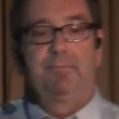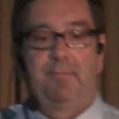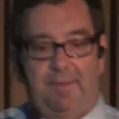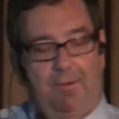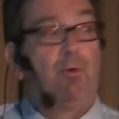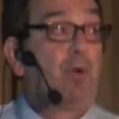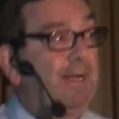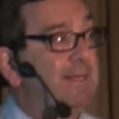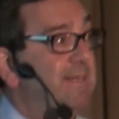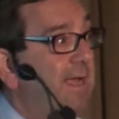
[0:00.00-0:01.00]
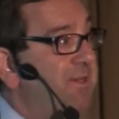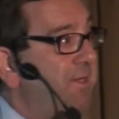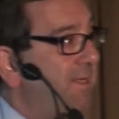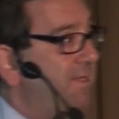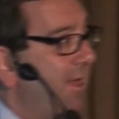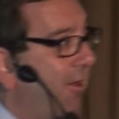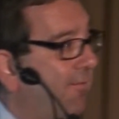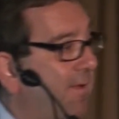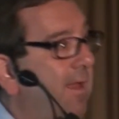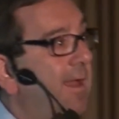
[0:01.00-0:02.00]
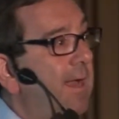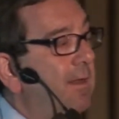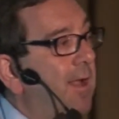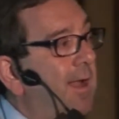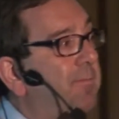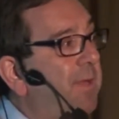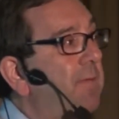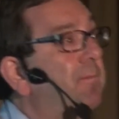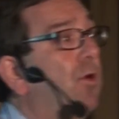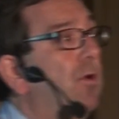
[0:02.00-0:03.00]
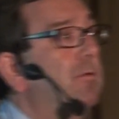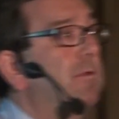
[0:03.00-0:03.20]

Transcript: the organization itself. And a lot of people